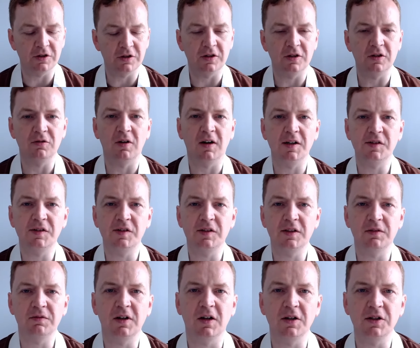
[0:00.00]
arising
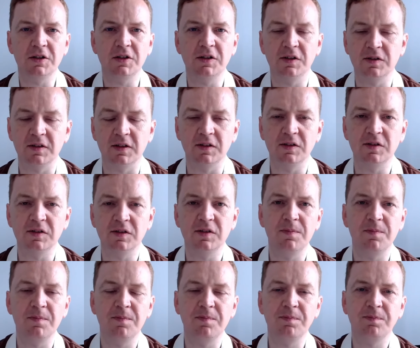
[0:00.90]
of consciousness.
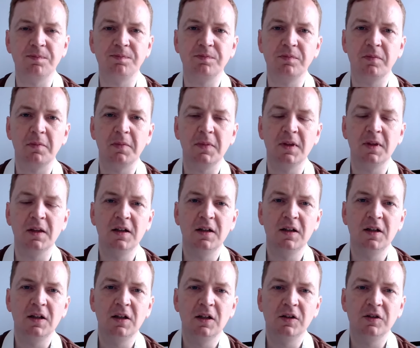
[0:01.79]

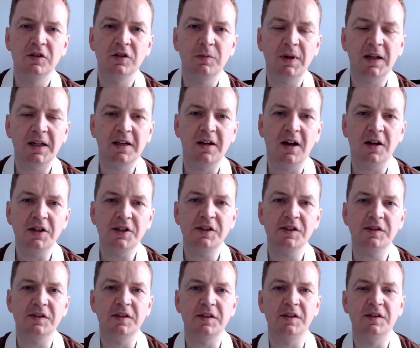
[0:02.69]
So by
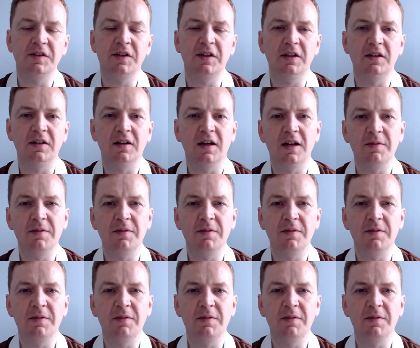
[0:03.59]
consciousness here, I